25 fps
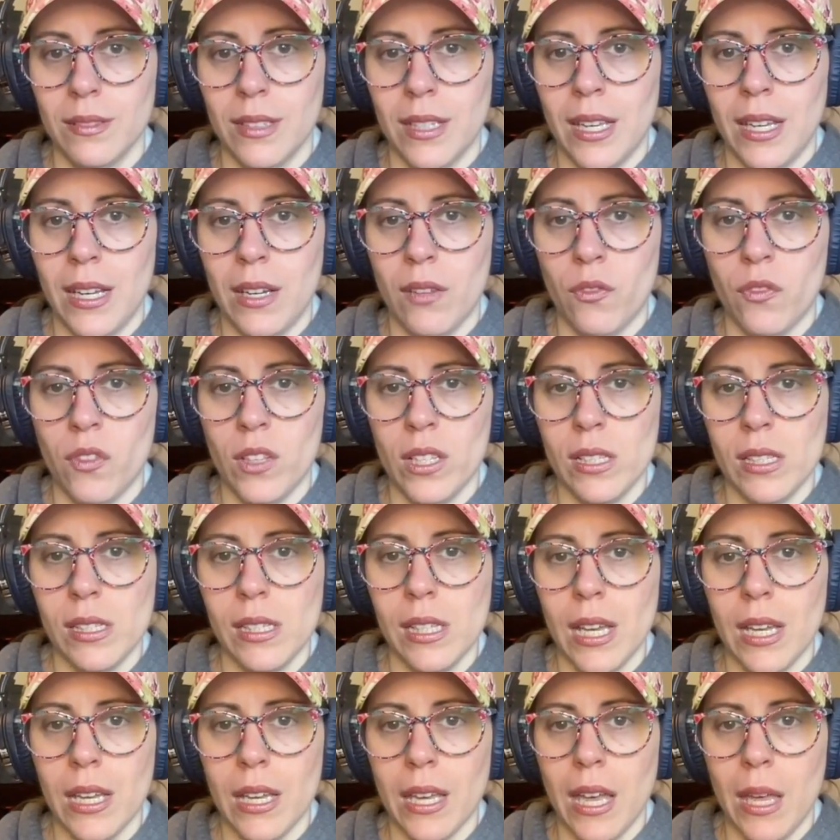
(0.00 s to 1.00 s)
And it feels
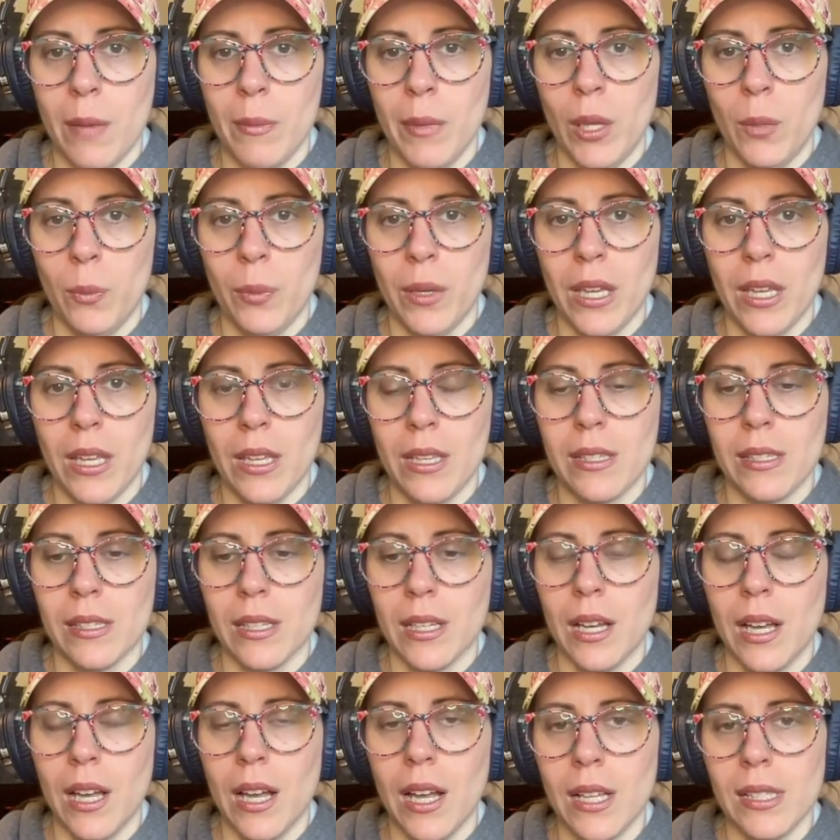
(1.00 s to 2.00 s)
like MLB is
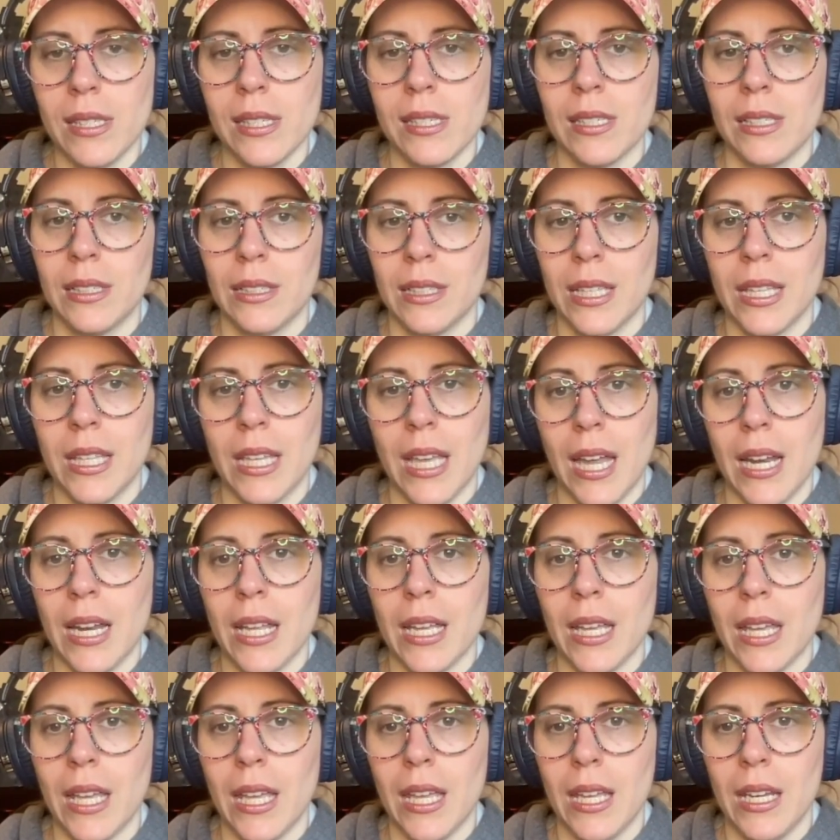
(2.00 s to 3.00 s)
constantly
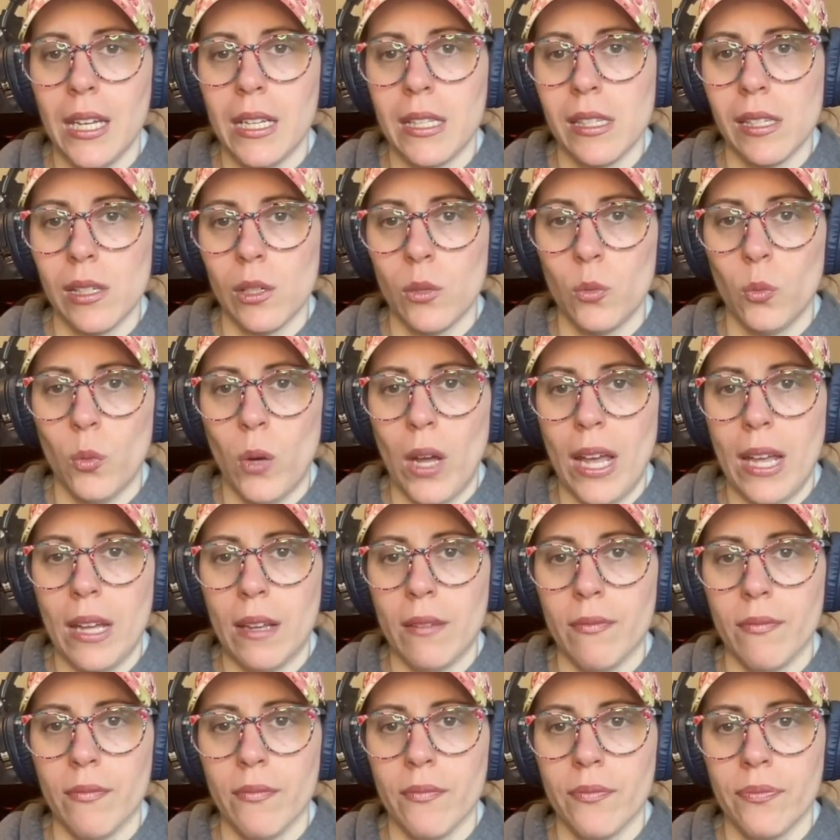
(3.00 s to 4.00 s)
getting in its own way.
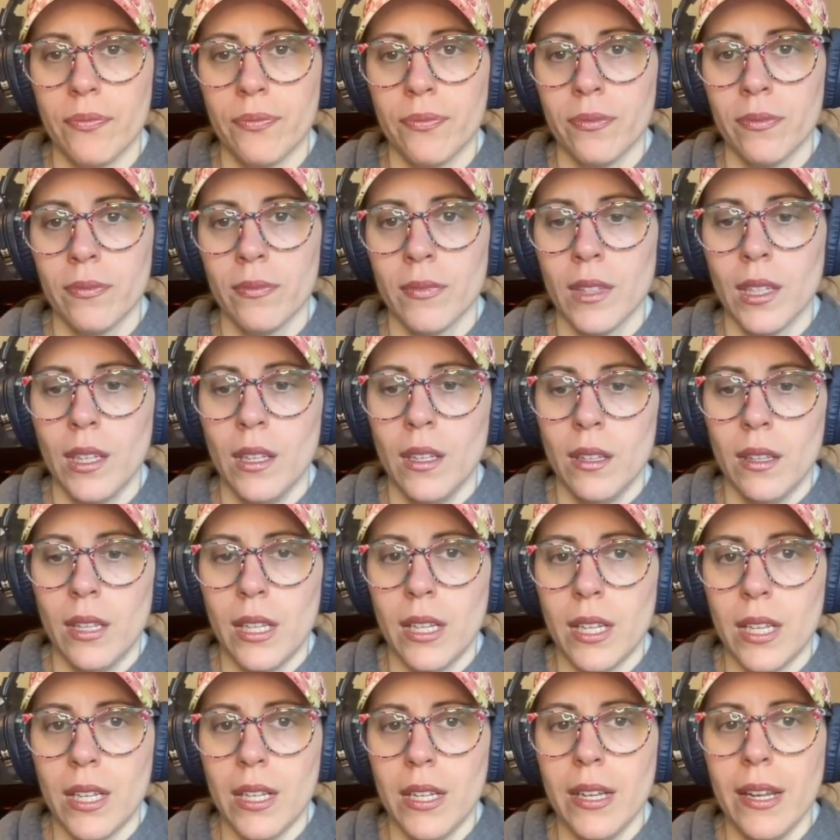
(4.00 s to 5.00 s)
They
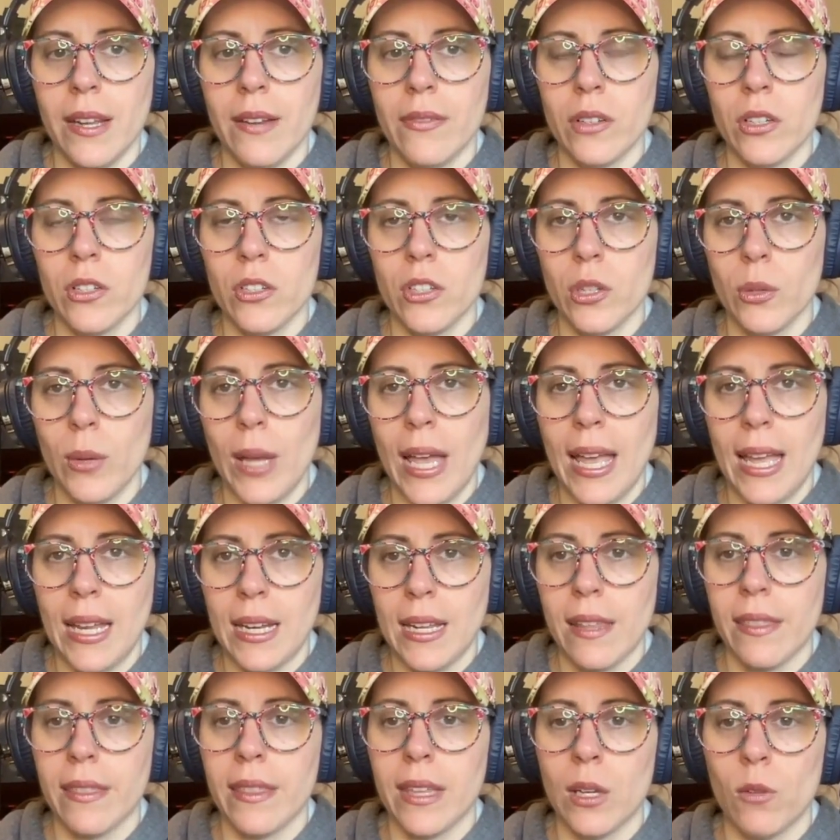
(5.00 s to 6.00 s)
can never do
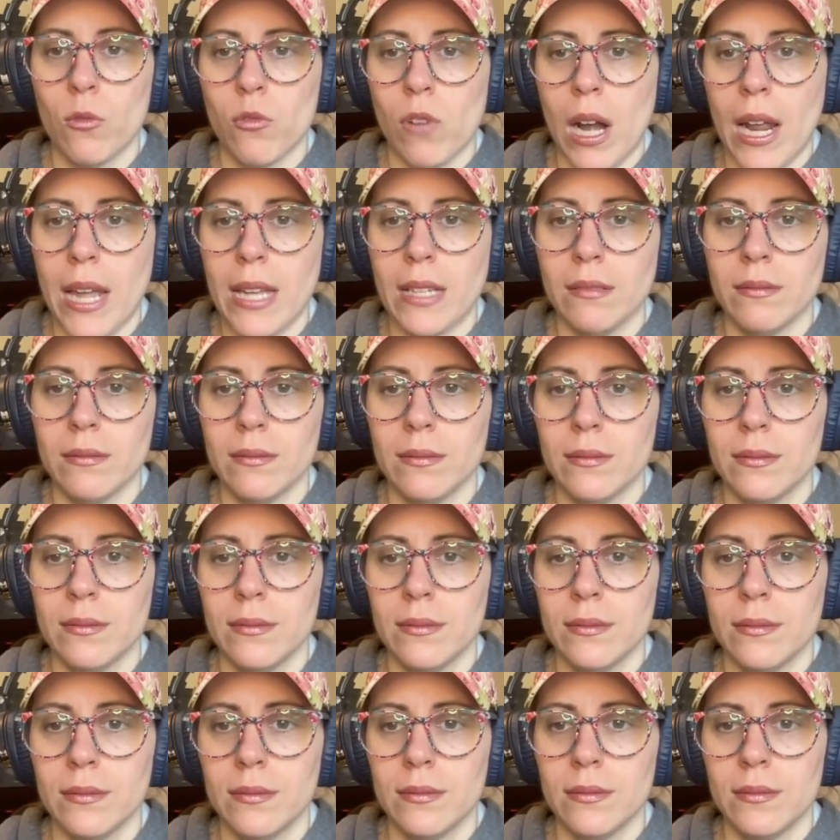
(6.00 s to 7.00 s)
anything right.
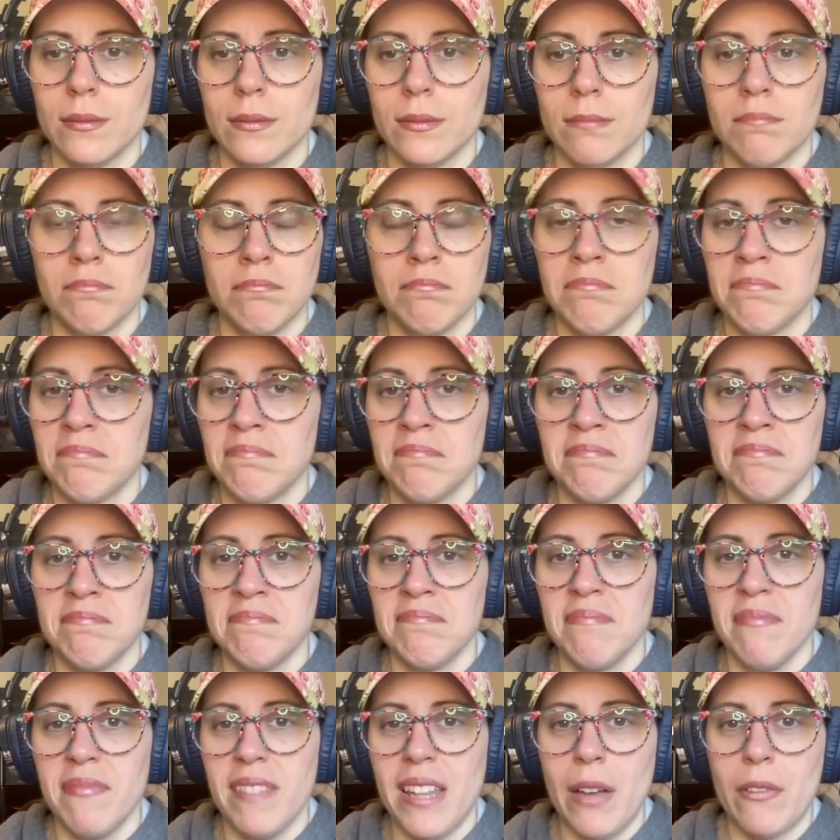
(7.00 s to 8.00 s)

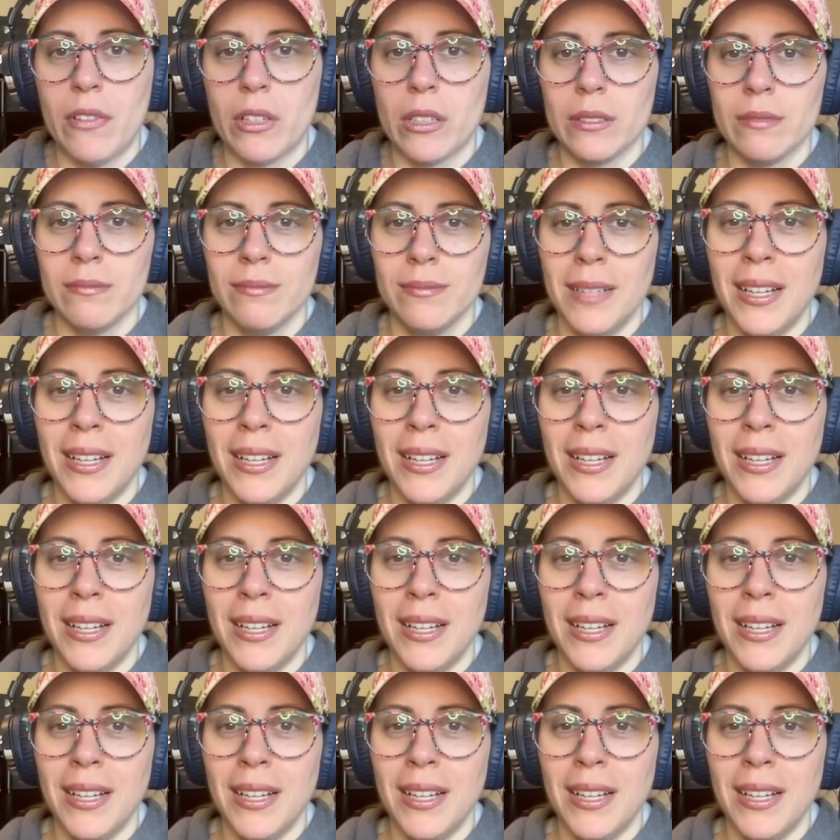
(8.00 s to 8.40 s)
Never.